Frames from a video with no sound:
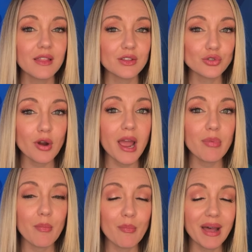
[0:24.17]
the
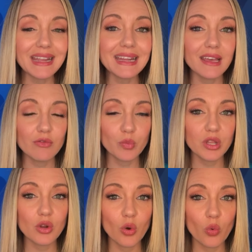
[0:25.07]
tribe might have
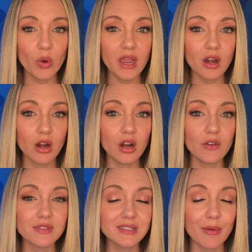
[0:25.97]
been aware
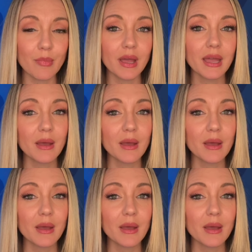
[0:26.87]
of some